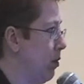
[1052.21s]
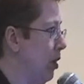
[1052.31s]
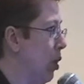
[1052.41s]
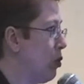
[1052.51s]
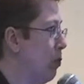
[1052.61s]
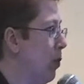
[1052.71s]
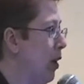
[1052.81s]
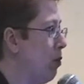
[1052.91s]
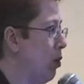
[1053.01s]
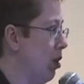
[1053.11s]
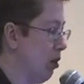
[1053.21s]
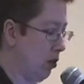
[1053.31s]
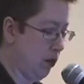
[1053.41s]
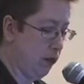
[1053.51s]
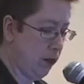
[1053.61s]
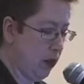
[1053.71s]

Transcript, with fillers: You know, it's a big world.